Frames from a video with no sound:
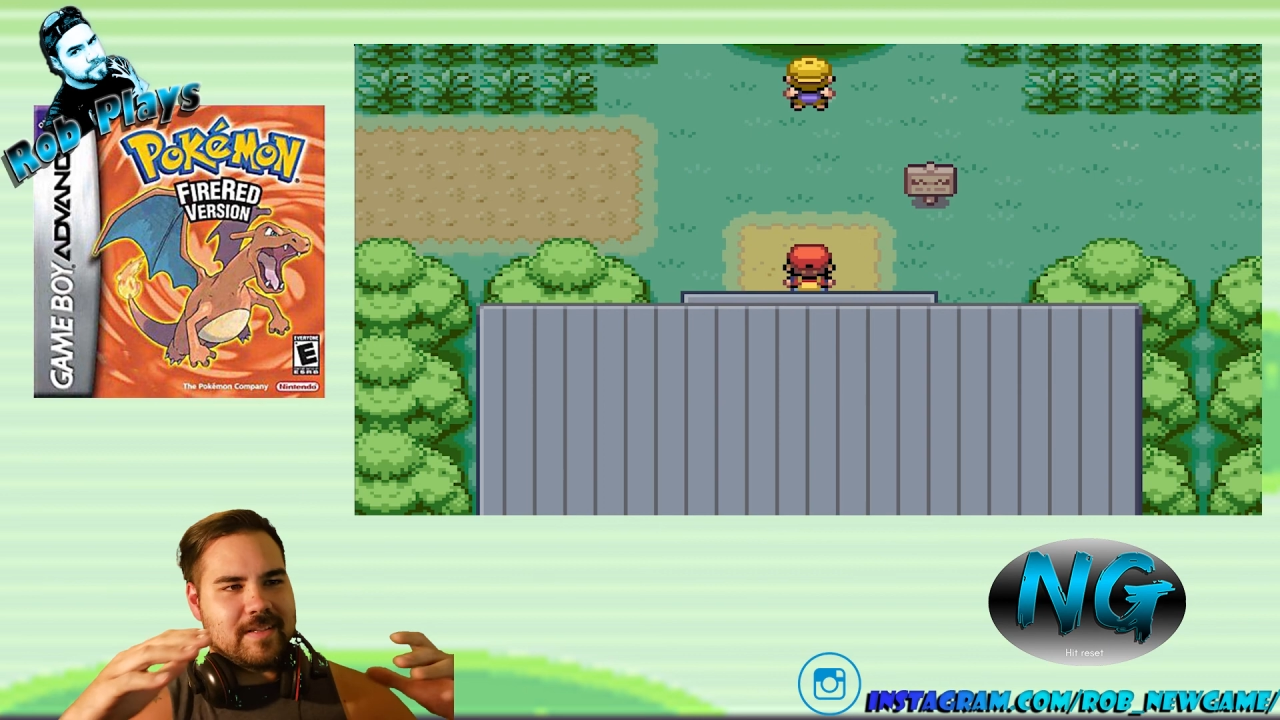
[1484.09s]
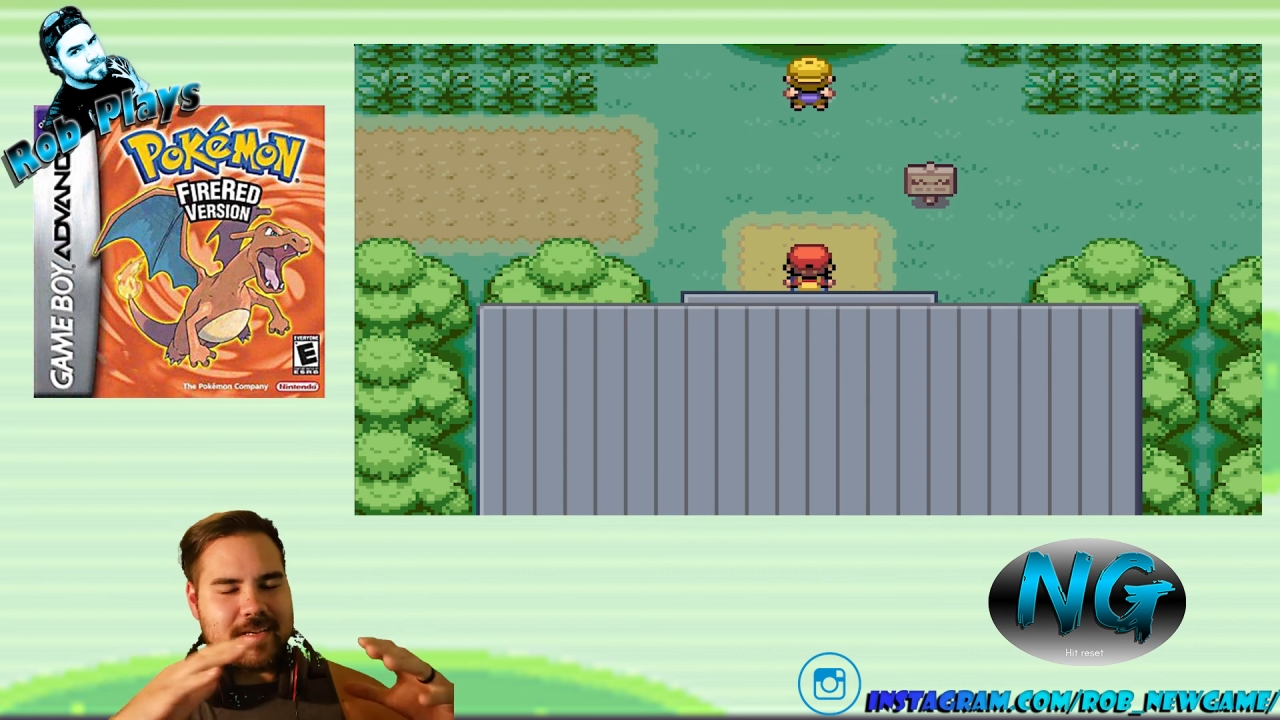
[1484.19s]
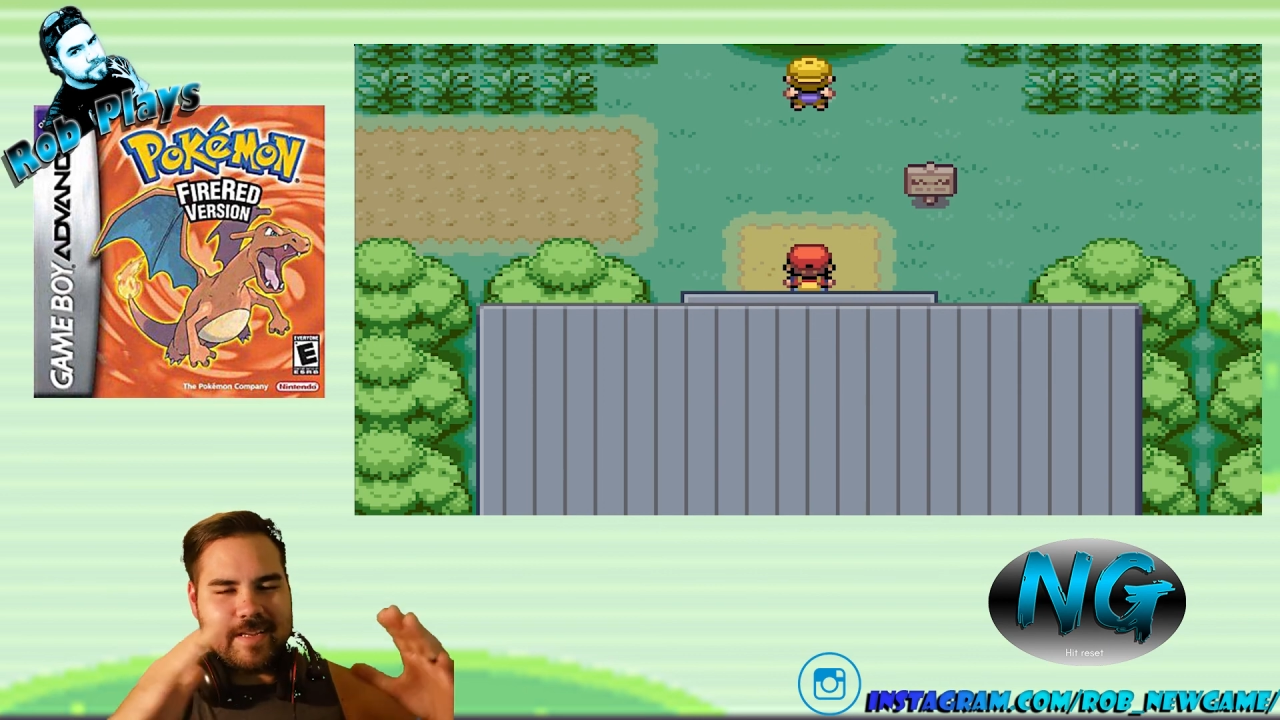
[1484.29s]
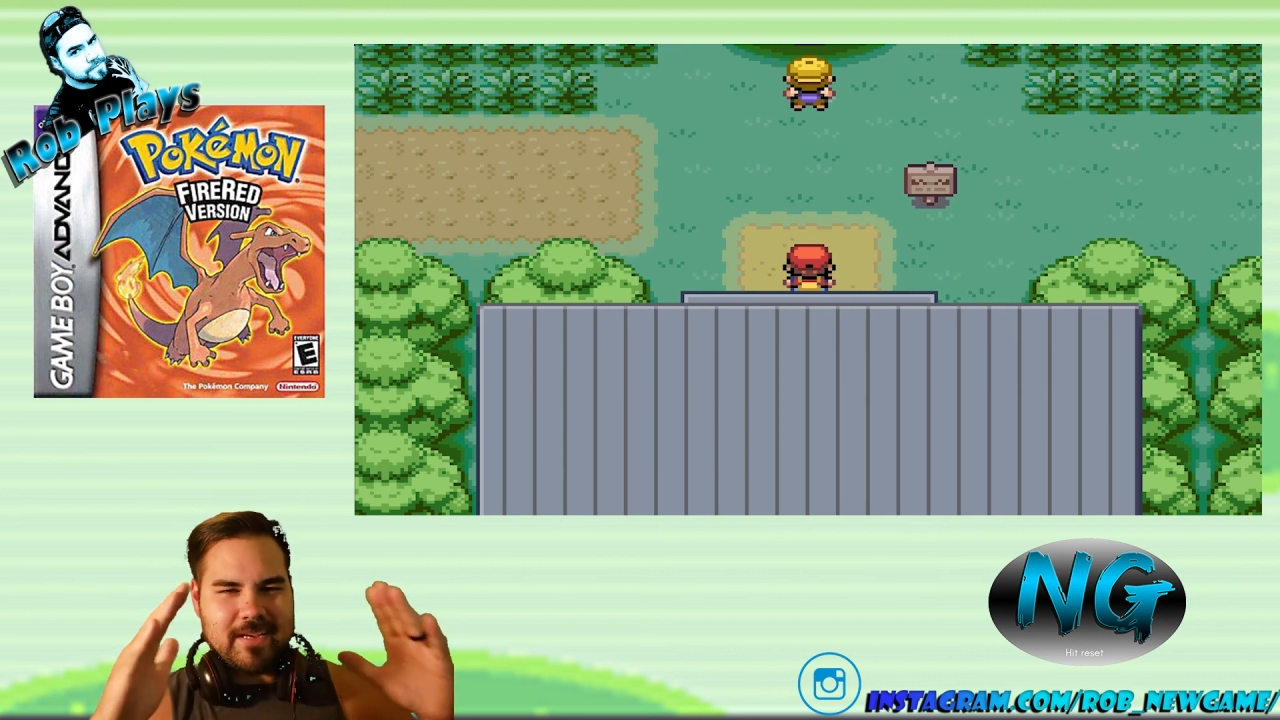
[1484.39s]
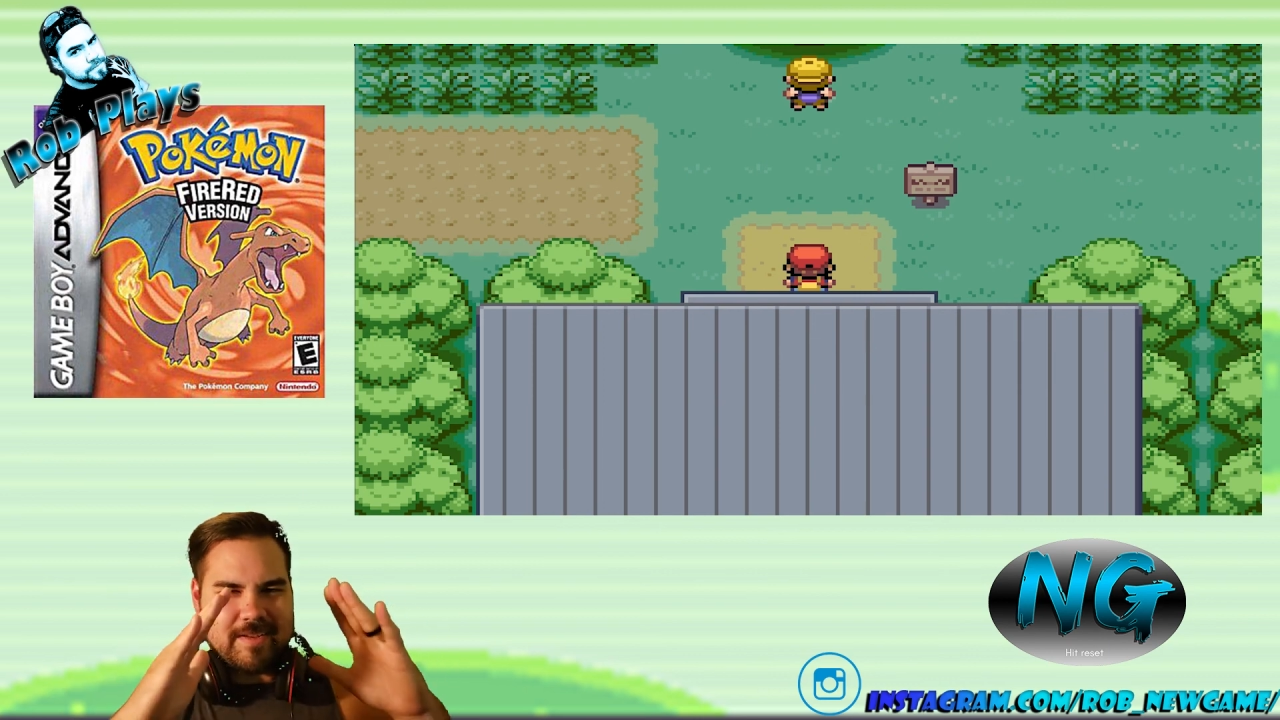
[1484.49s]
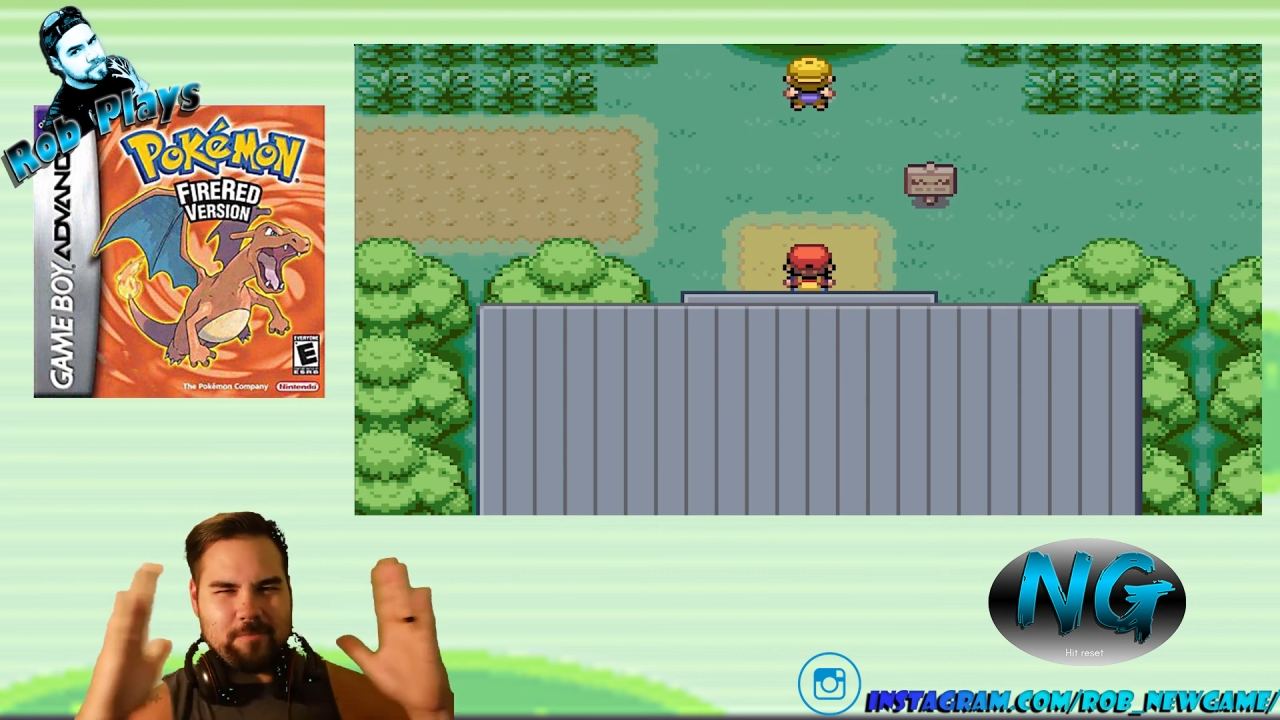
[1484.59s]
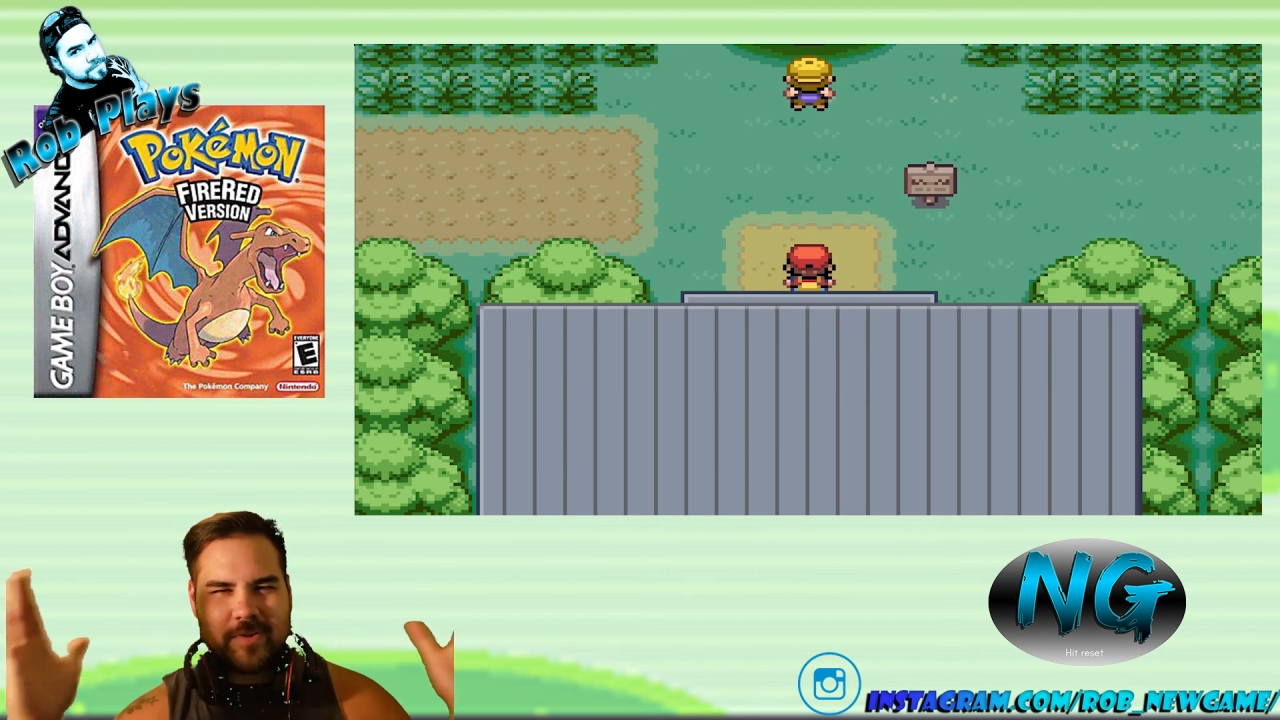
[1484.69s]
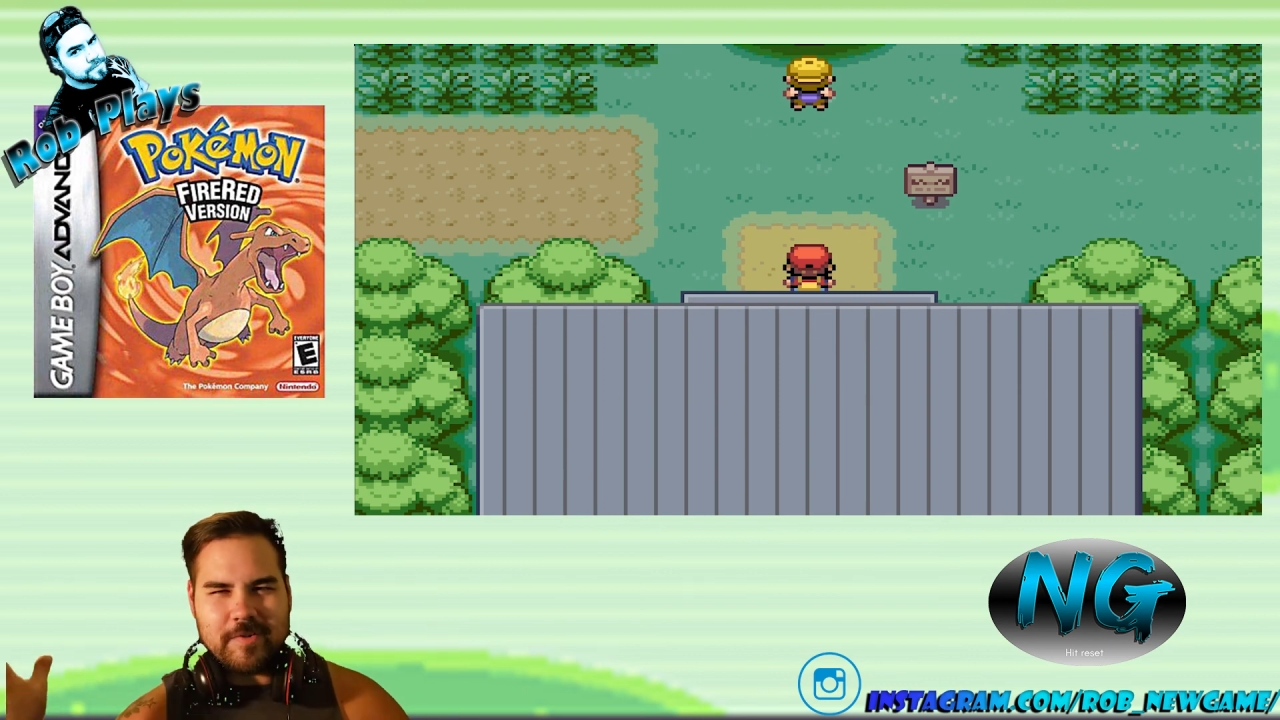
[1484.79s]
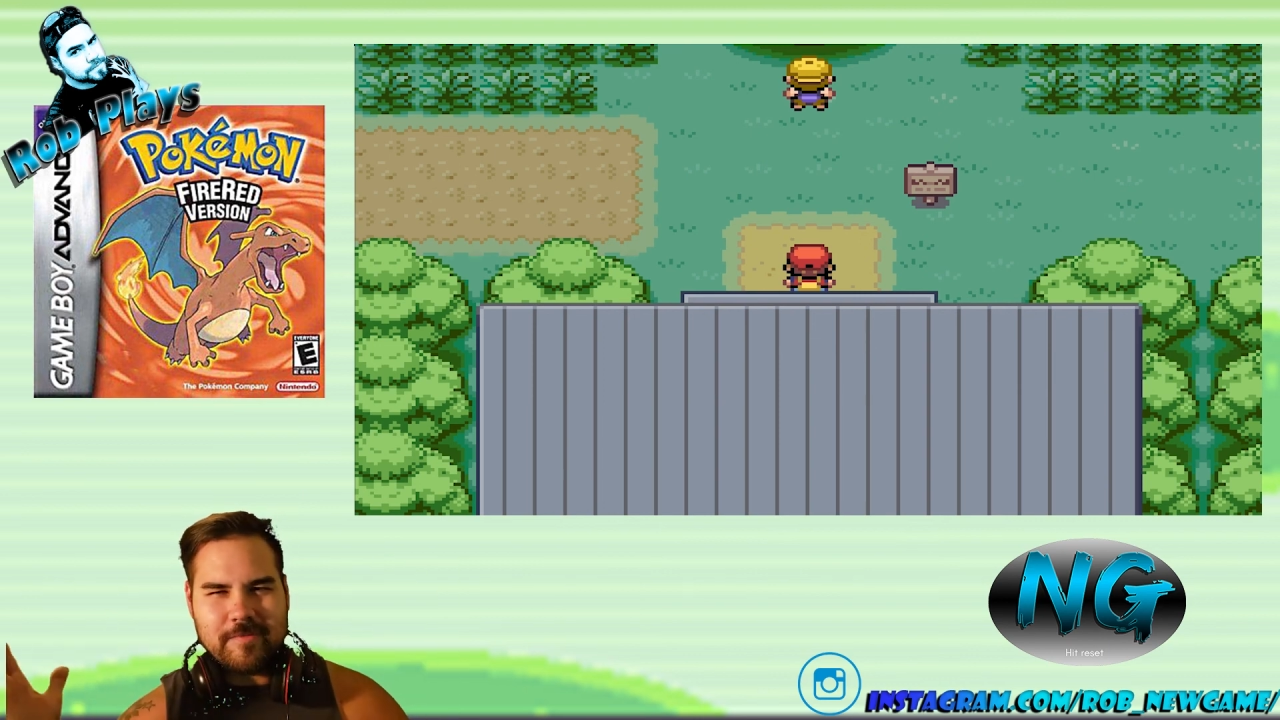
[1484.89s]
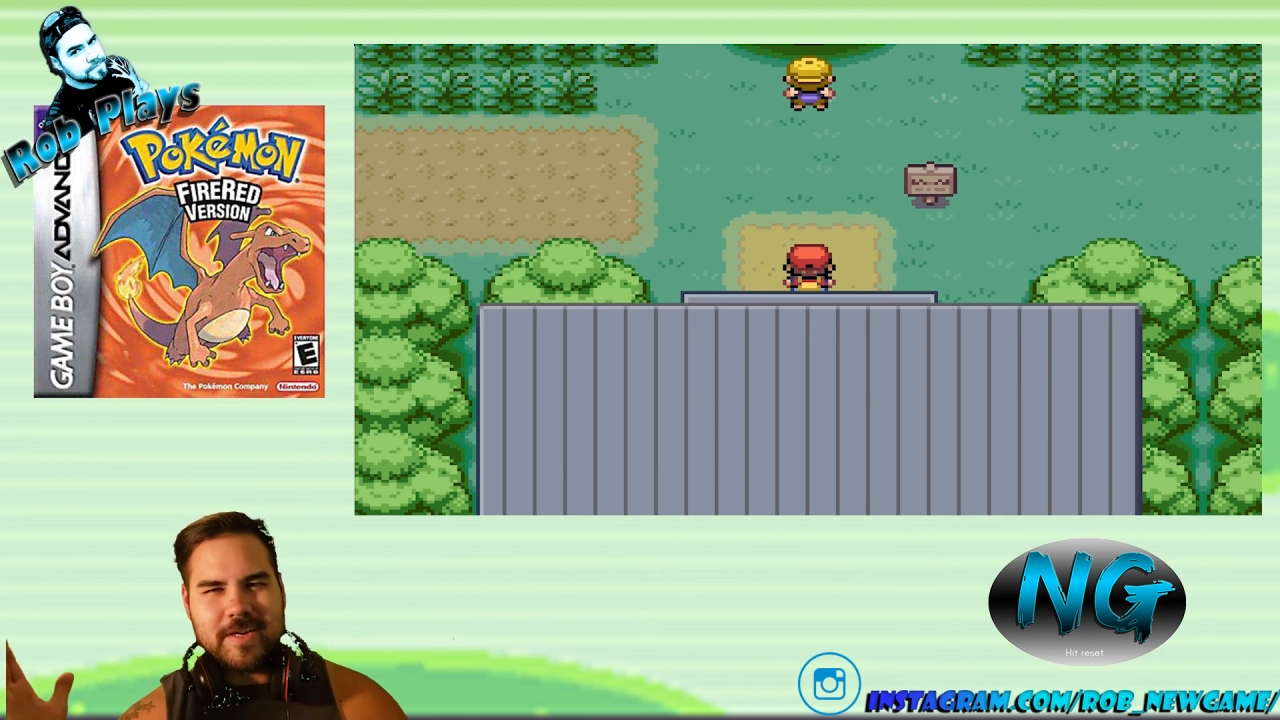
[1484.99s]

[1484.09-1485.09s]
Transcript: like, it had a weird